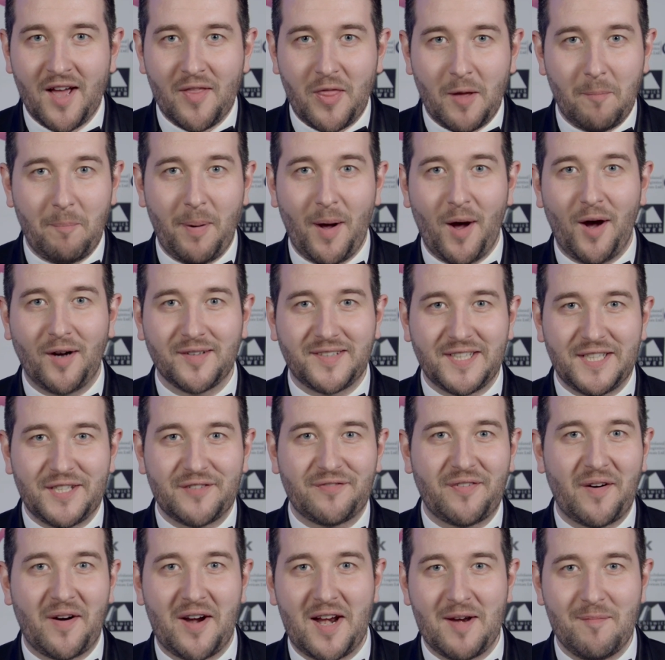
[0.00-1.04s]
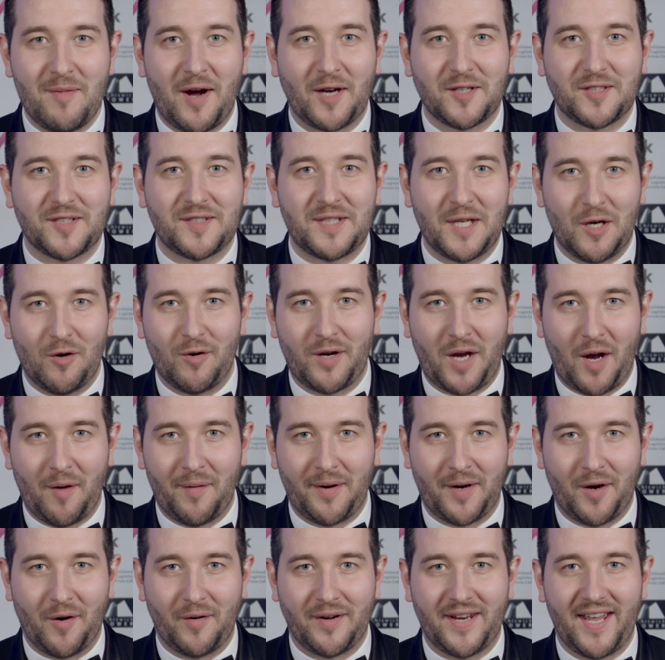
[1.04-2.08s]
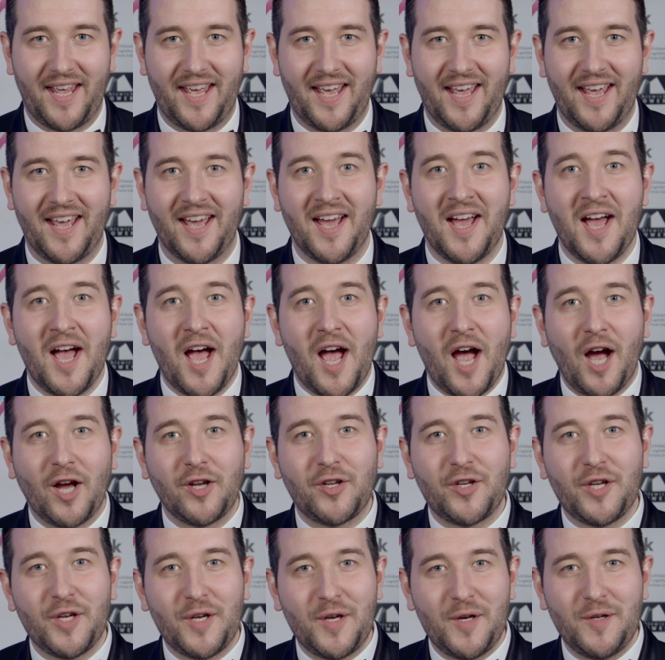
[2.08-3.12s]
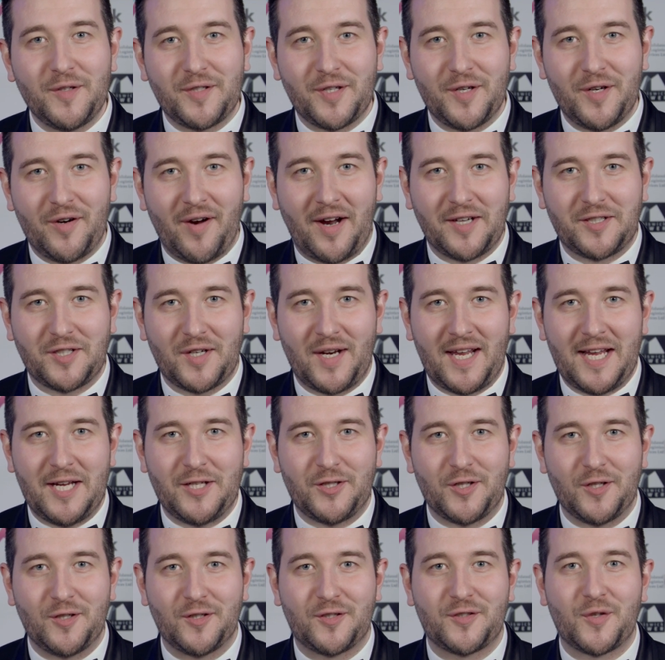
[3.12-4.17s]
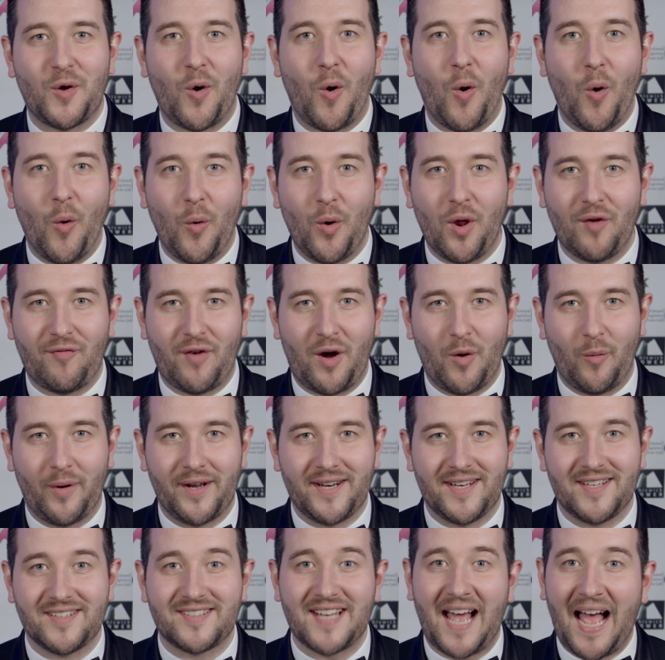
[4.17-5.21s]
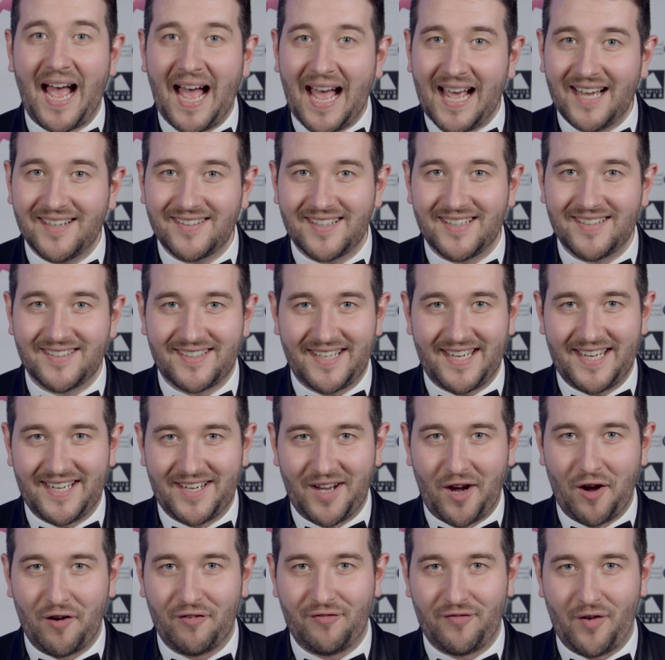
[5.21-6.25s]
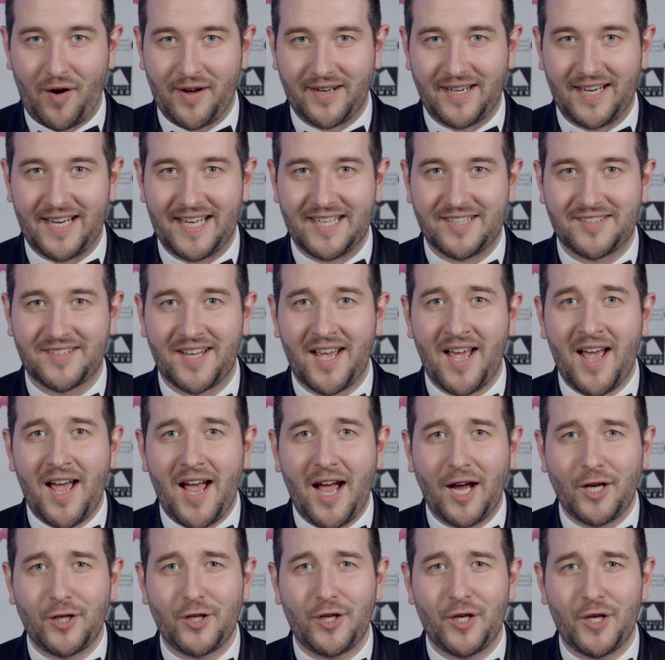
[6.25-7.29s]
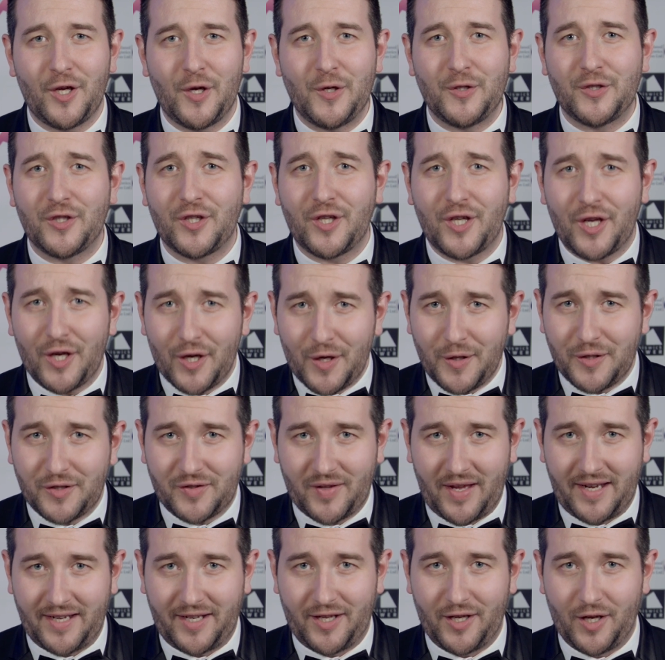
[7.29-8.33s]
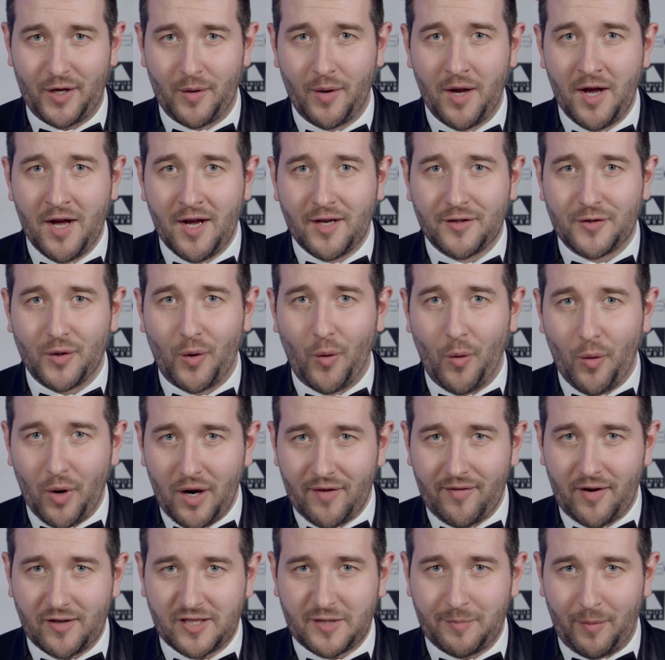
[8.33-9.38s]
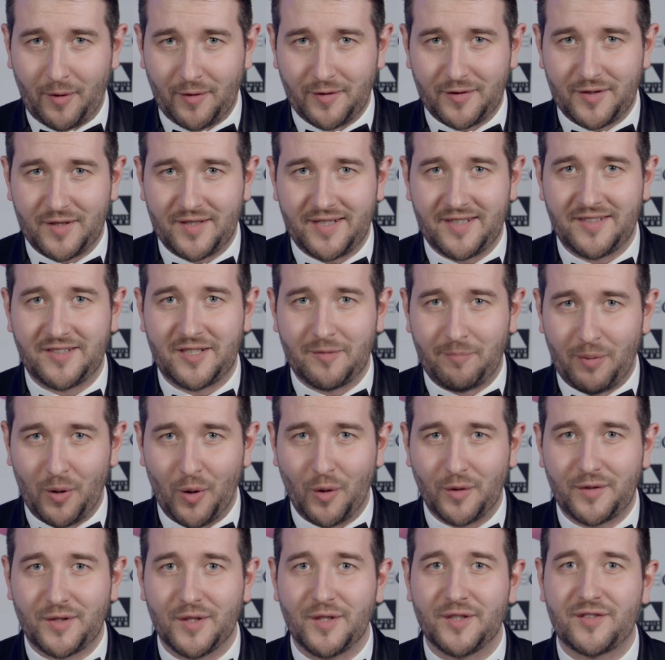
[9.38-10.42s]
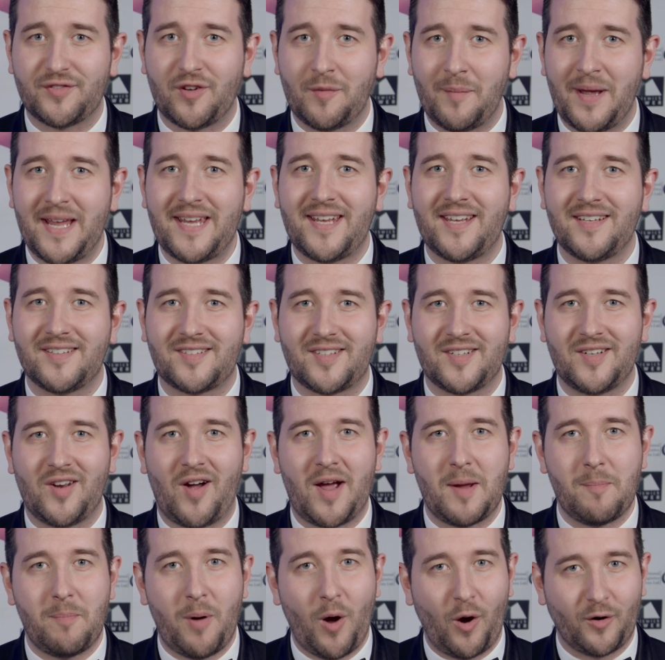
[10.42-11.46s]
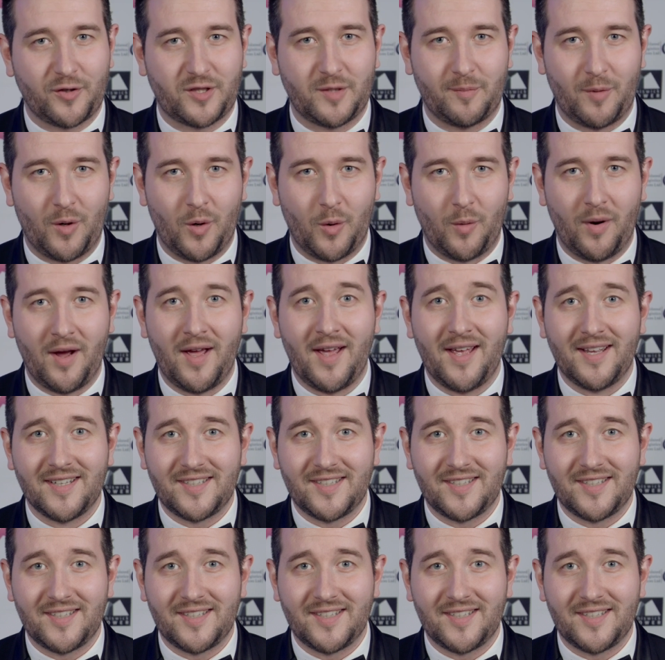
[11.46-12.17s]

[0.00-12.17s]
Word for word: The party's very much still going on here. A huge congratulations to all of our winners and indeed our finalists a huge, huge thank you to all of our sponsors and supporters for making tonight possible.